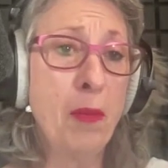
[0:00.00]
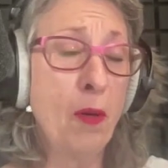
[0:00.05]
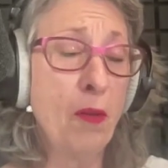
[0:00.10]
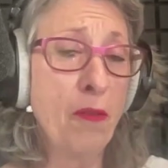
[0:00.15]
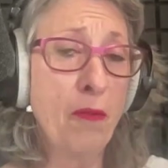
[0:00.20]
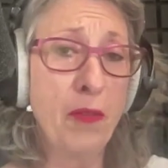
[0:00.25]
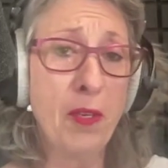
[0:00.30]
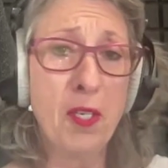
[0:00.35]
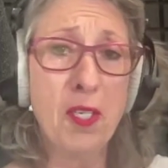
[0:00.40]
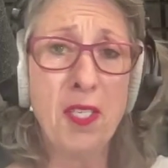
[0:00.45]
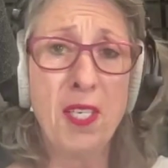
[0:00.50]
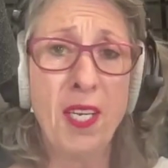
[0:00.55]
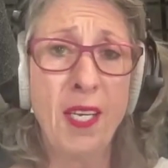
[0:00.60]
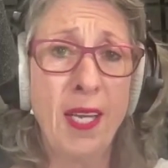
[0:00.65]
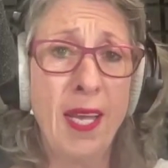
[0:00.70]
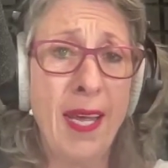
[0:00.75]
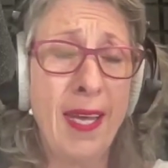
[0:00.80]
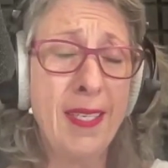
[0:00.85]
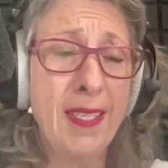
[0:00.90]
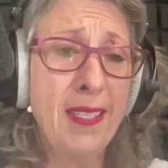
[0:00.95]
both first
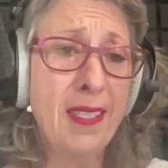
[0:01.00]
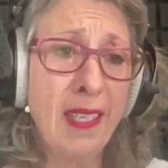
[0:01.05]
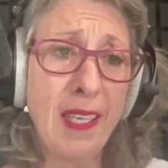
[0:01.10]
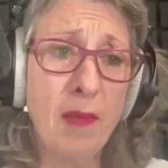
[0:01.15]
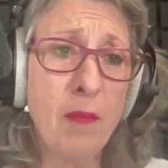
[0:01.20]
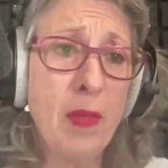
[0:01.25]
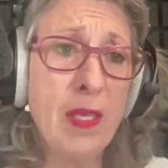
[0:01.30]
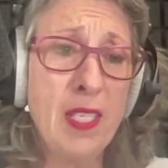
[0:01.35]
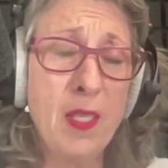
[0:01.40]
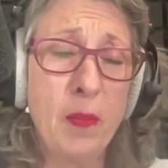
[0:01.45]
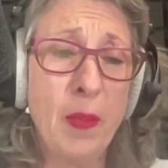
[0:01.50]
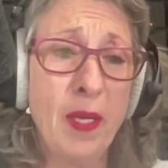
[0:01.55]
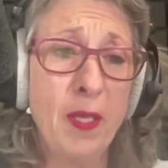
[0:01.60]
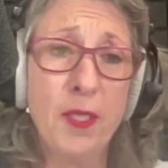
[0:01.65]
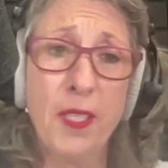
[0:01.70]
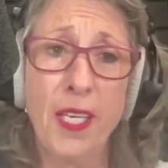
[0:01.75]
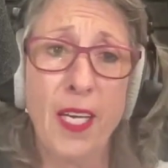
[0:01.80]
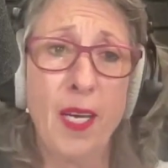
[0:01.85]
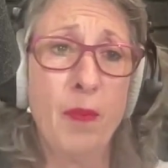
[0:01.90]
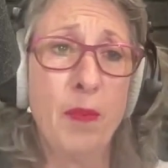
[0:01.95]
and last, that can be
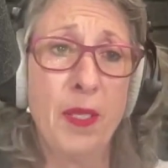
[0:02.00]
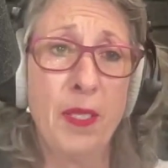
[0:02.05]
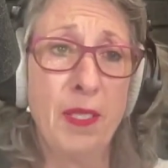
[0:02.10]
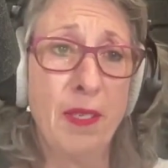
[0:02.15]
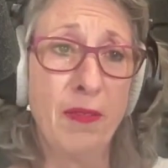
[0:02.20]
spelled a couple of